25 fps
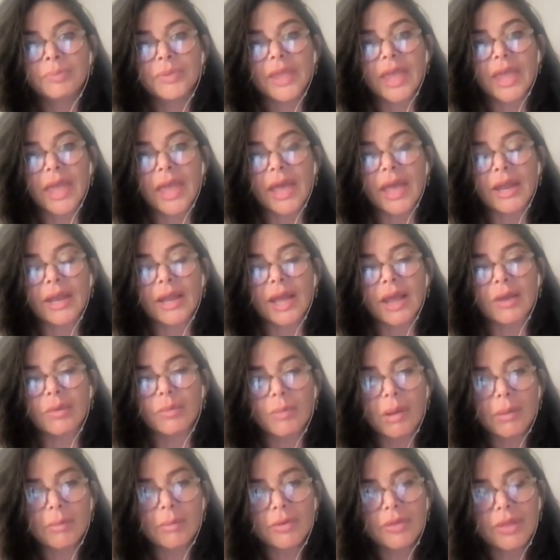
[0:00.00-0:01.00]
And I
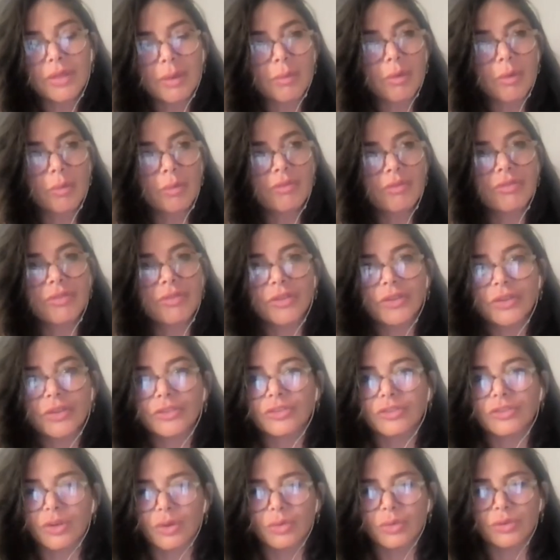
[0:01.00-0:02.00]
remember that moment feeling
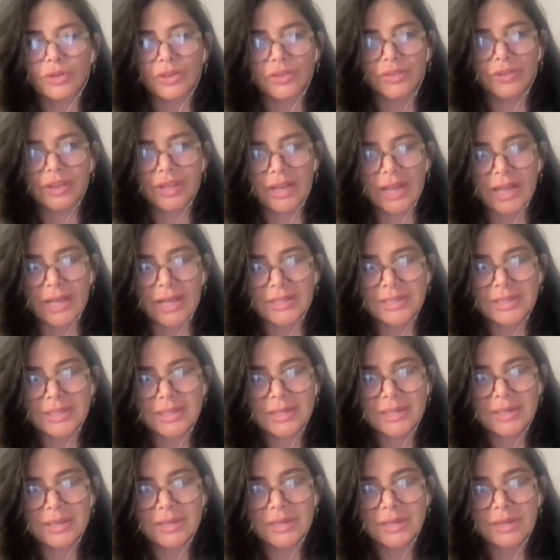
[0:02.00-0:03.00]
so
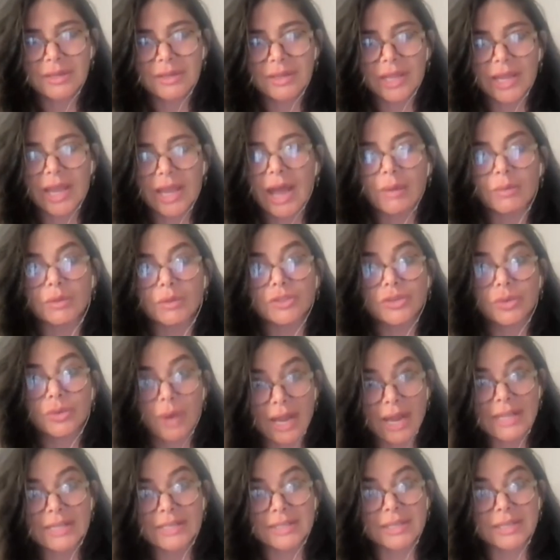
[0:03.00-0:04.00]
disconnected, like I was
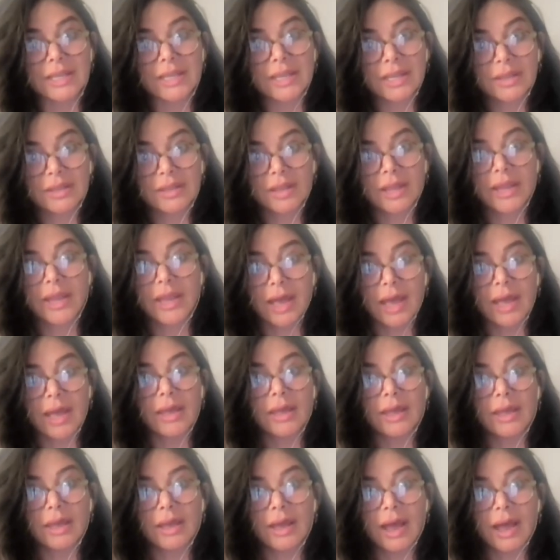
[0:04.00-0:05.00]
crazy. Like
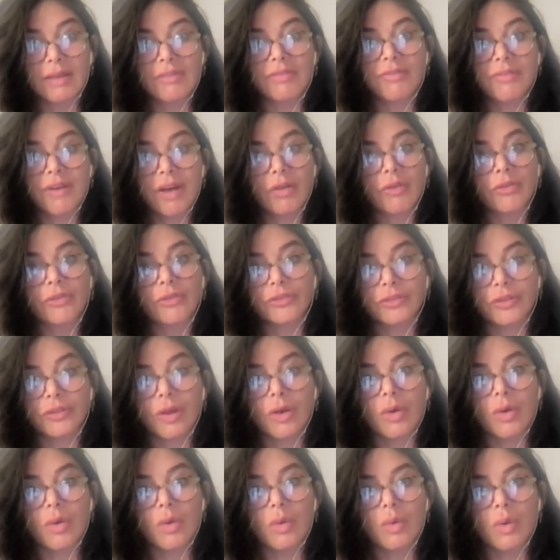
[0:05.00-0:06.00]
I I felt
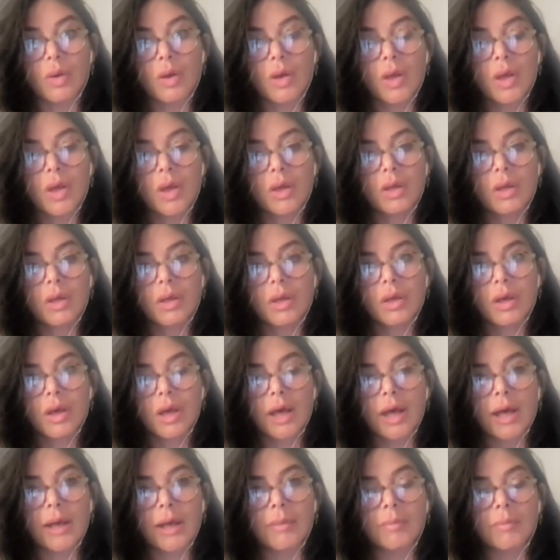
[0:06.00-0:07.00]
so
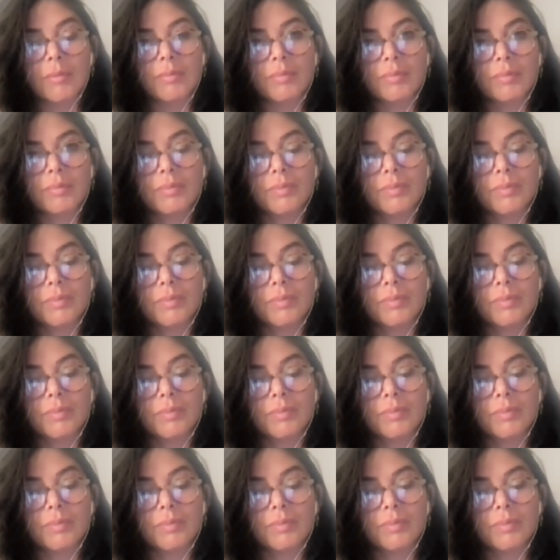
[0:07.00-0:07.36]
um